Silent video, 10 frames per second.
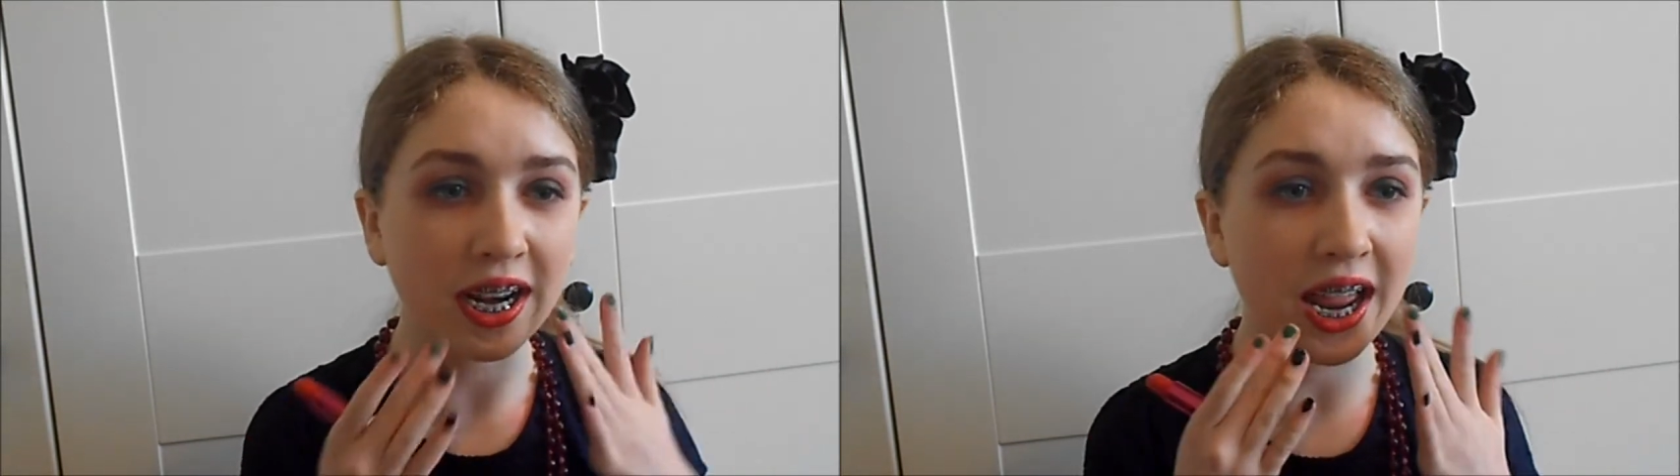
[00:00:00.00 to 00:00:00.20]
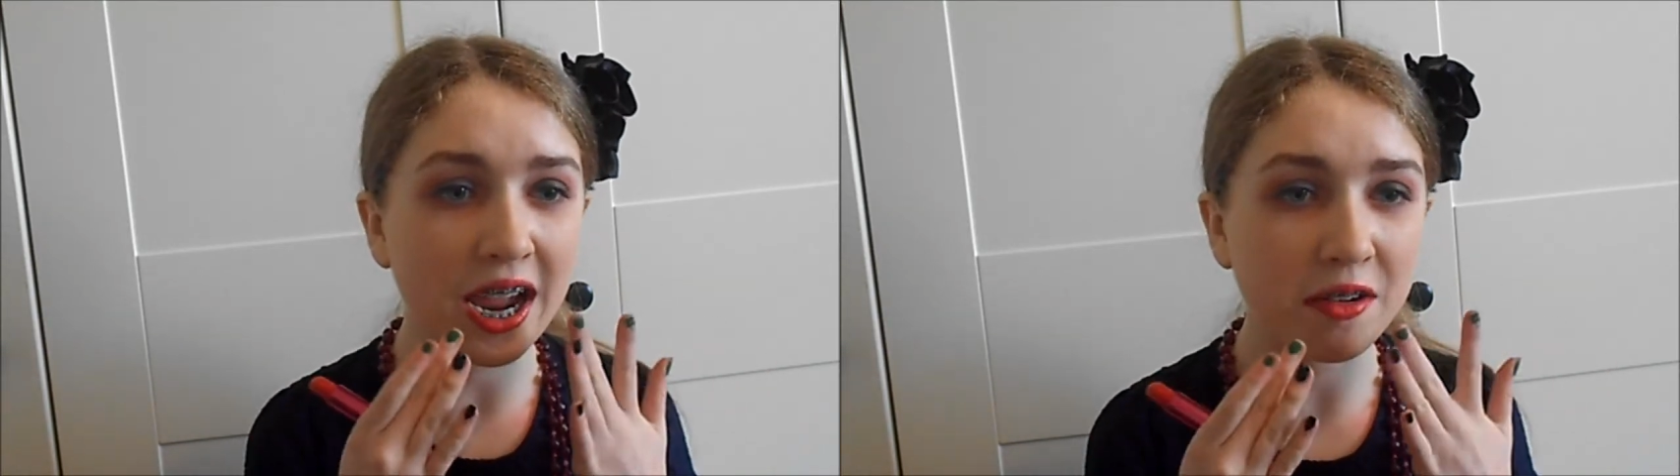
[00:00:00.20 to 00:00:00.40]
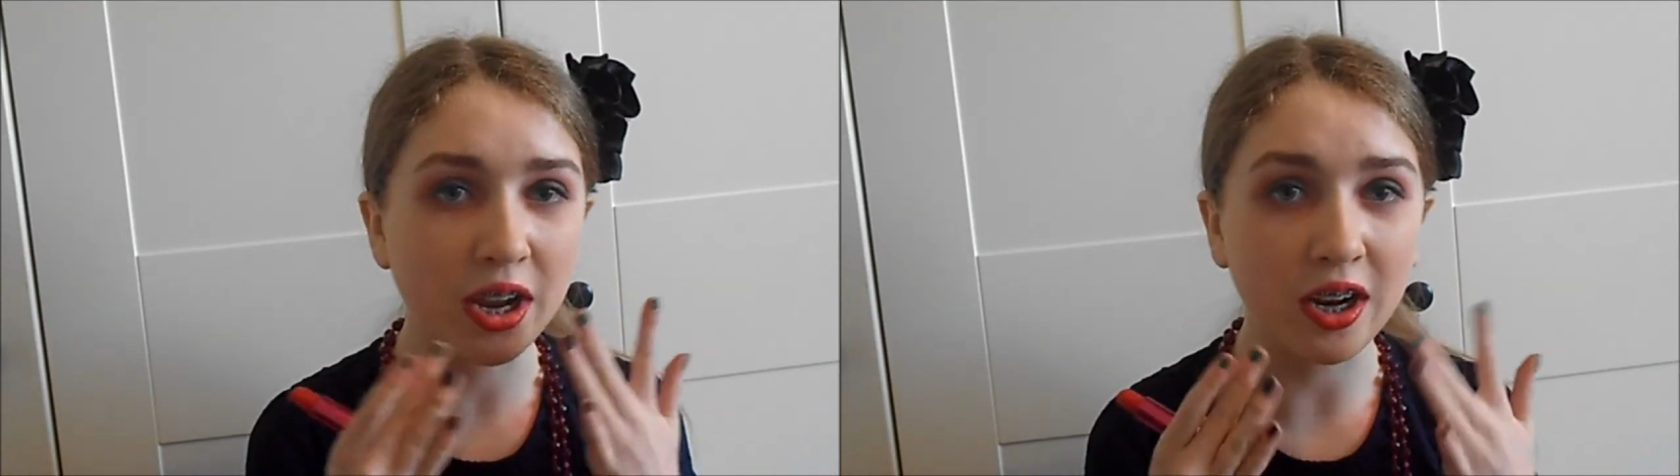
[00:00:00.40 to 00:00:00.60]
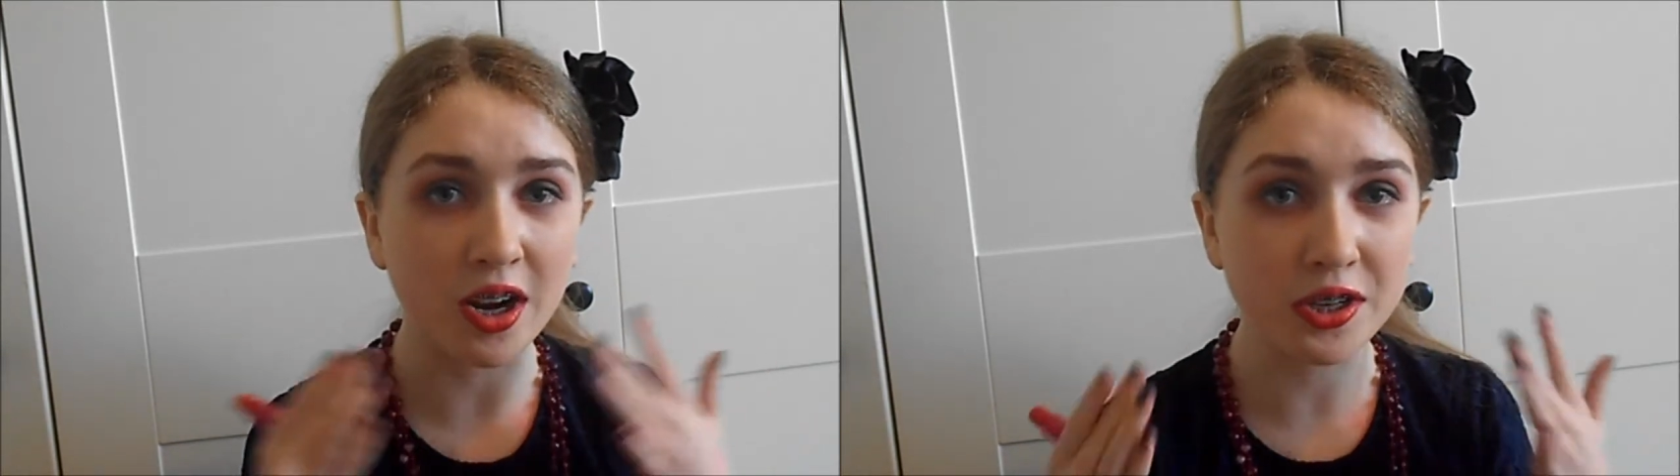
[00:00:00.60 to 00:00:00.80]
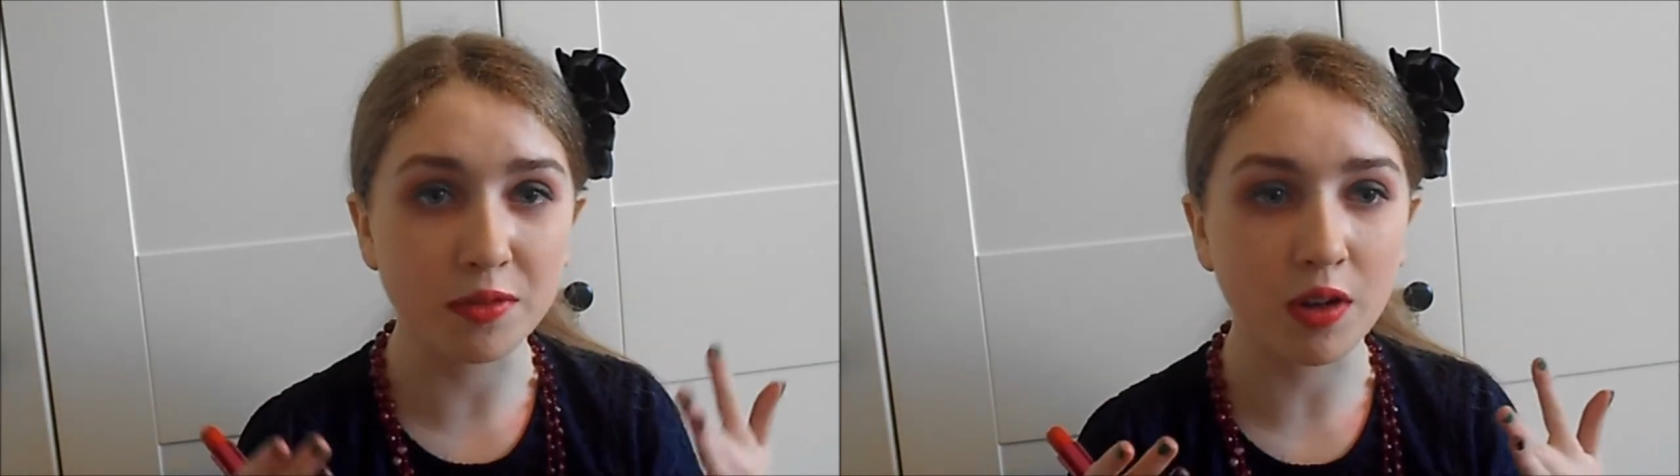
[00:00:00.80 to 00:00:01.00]
clown like
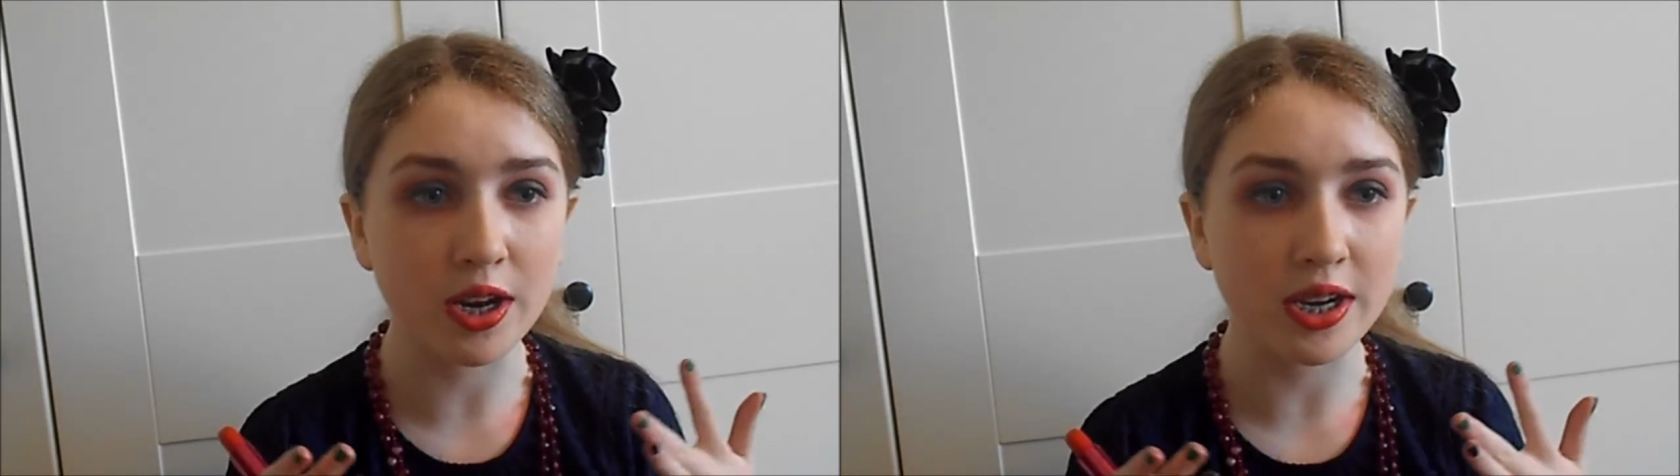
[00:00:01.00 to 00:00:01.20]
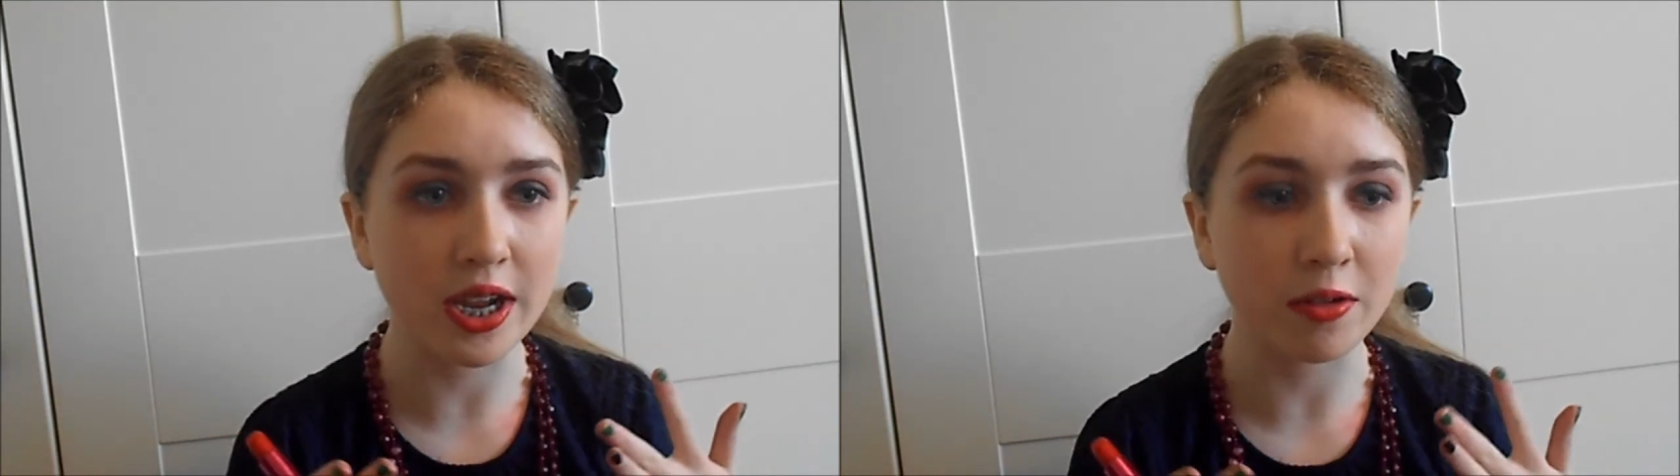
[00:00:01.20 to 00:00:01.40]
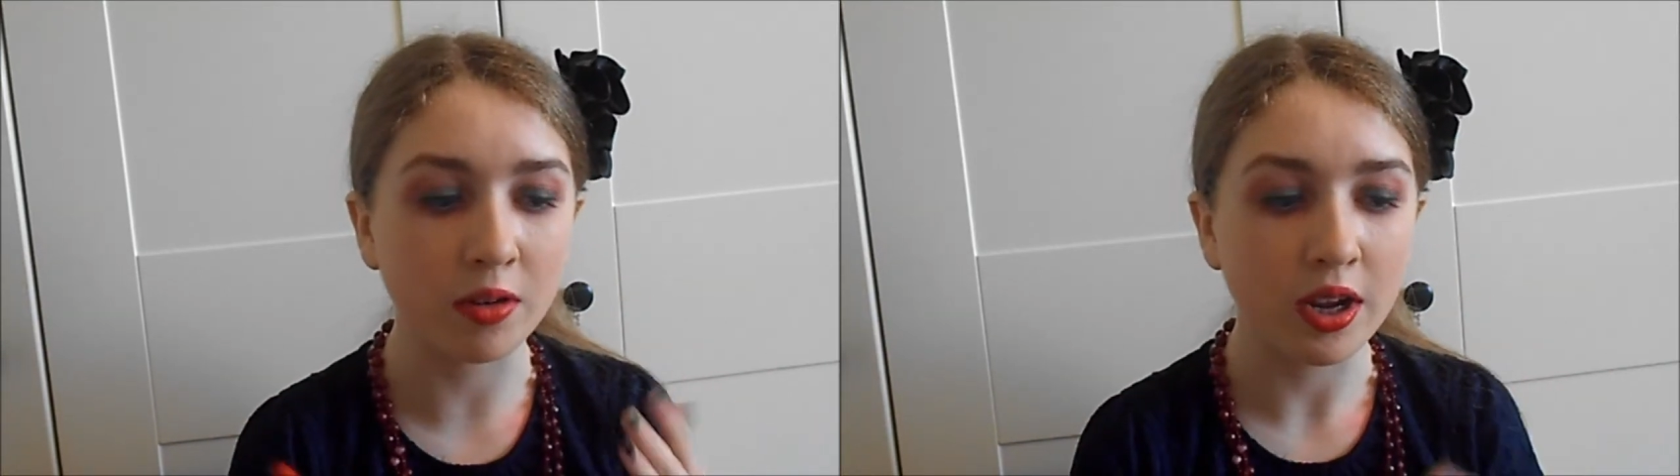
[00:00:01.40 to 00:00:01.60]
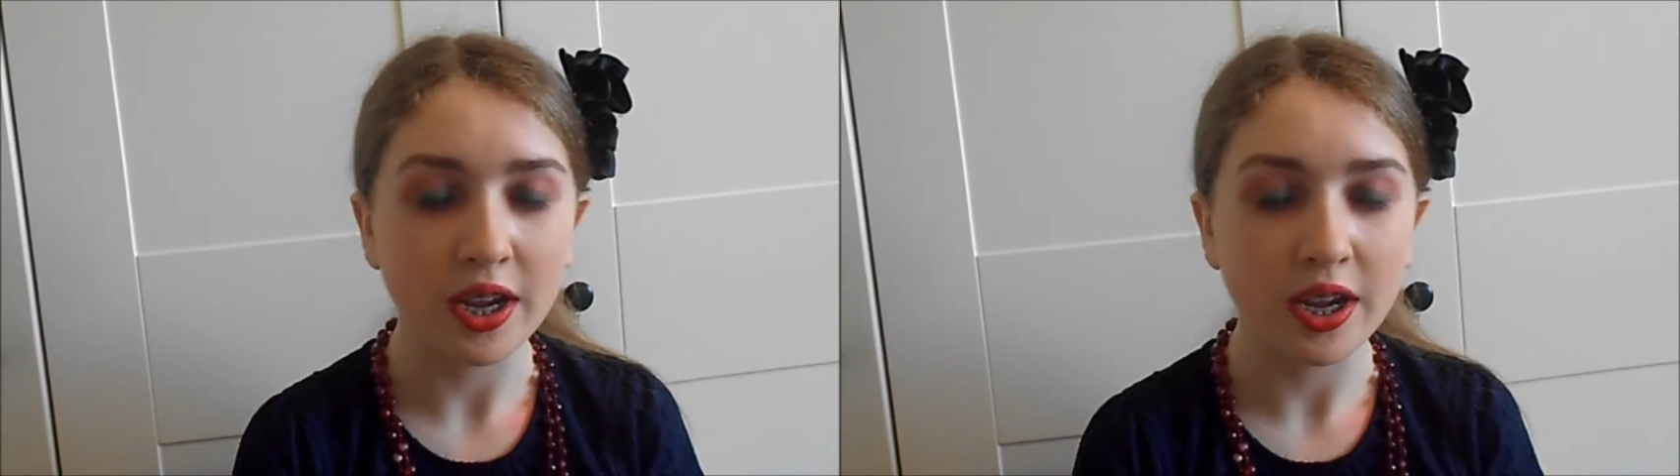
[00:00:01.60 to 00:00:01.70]
I do right now,